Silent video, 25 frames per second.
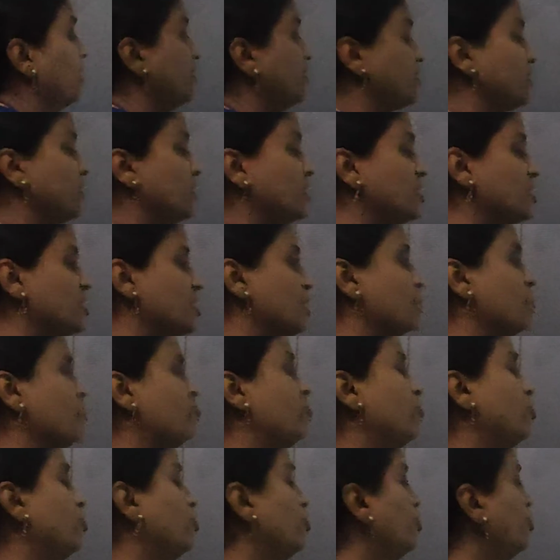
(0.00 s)
Such type
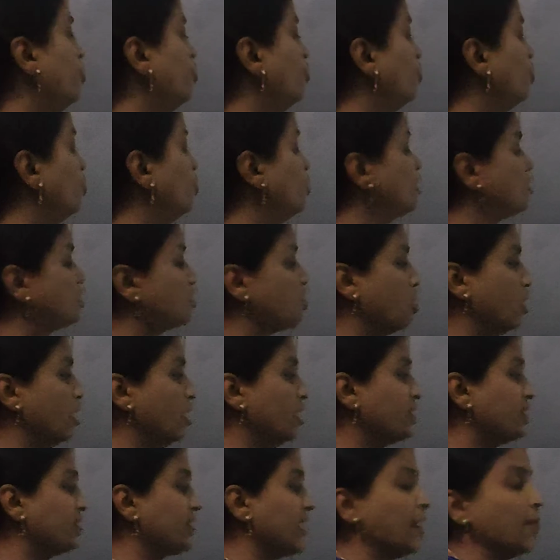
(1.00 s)
of an ovule is called
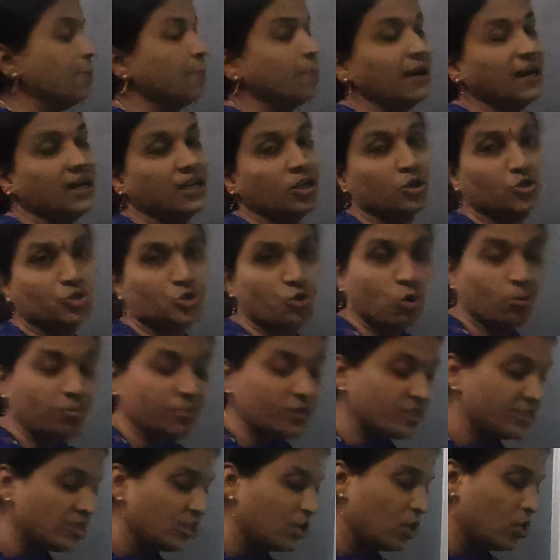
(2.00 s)
as
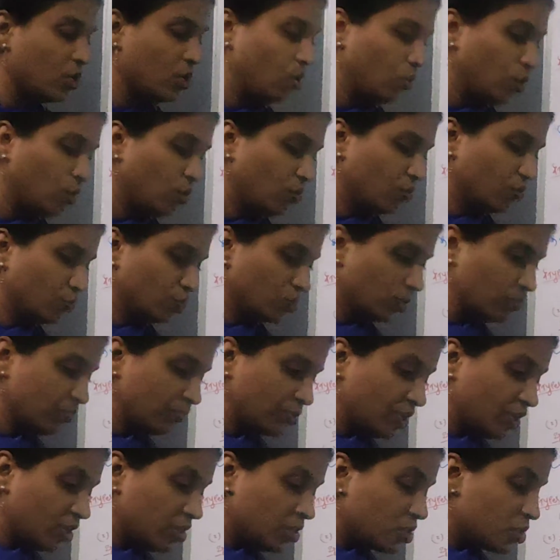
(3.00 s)
campylotropous ovule.
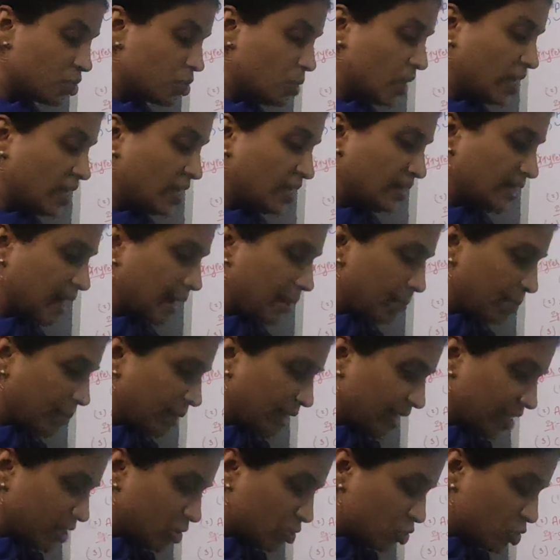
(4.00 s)
So in
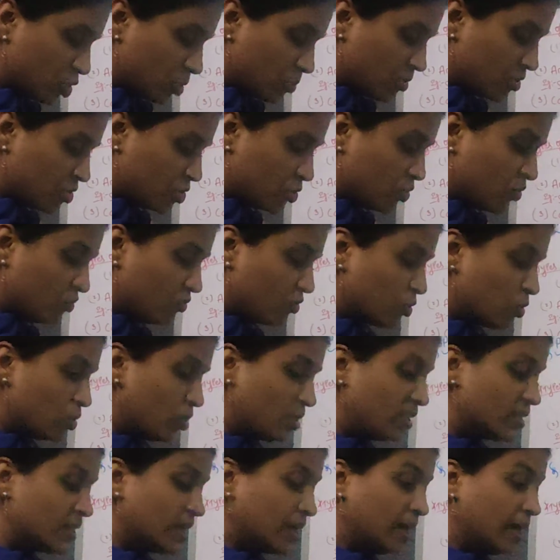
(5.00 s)
campylotropous
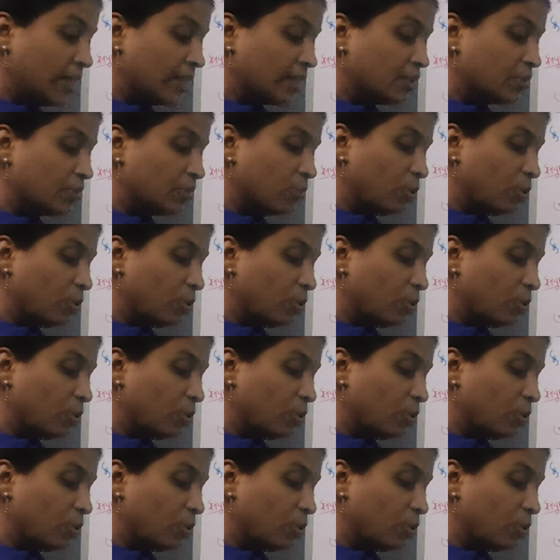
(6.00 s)
ovule, the